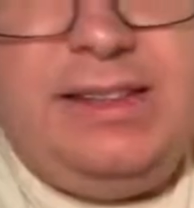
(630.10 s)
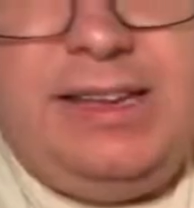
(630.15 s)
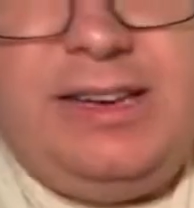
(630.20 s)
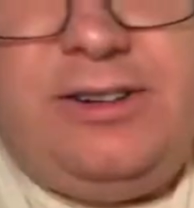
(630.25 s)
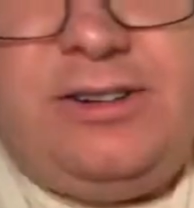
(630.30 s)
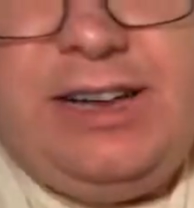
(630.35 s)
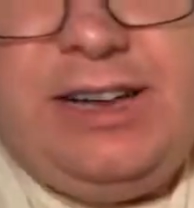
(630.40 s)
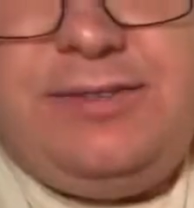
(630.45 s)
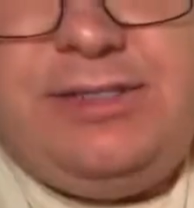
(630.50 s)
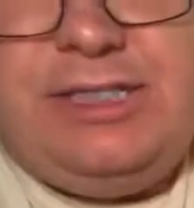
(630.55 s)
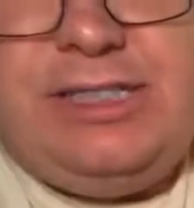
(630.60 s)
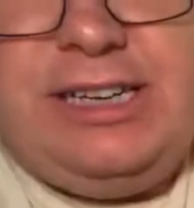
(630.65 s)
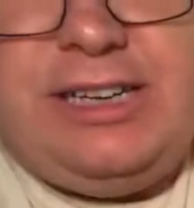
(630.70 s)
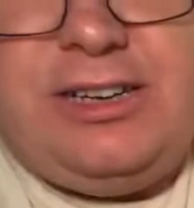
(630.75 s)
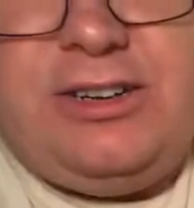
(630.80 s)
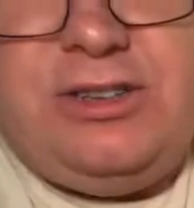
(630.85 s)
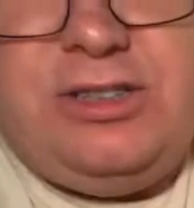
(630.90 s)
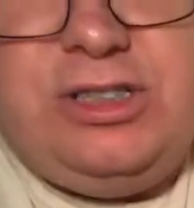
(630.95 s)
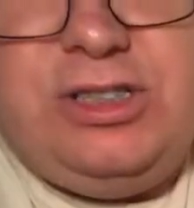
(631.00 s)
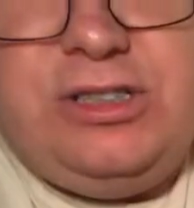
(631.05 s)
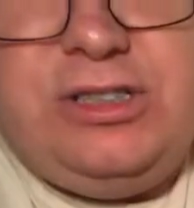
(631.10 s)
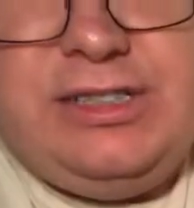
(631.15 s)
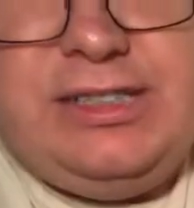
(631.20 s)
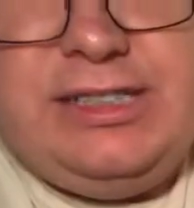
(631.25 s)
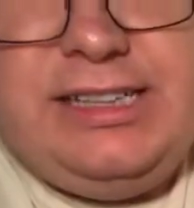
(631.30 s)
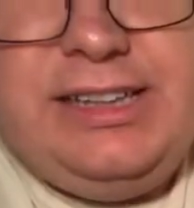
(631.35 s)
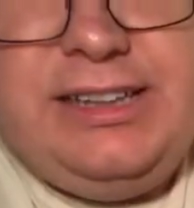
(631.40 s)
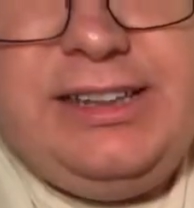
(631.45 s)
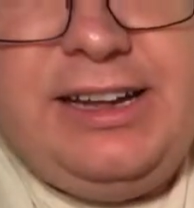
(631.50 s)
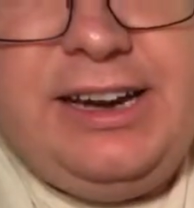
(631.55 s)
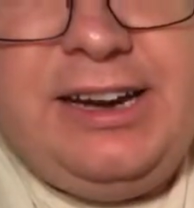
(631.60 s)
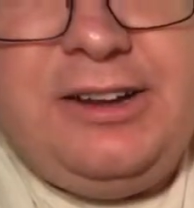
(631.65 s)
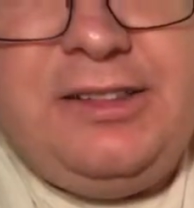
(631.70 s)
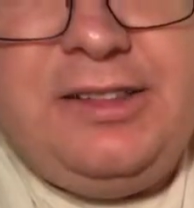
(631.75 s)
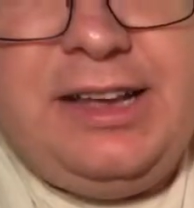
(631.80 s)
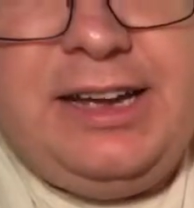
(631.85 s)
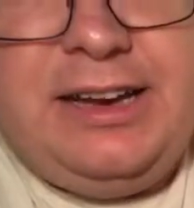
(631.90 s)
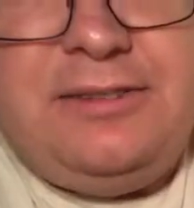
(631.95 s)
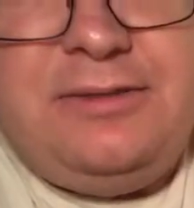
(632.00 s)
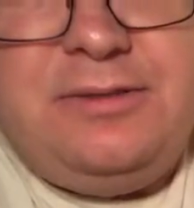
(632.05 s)
don't have stickers. You can see there
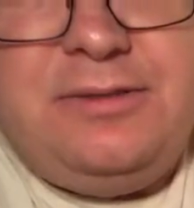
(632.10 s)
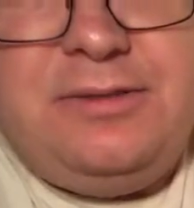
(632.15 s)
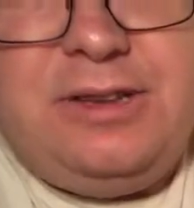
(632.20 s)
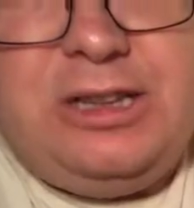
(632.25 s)
that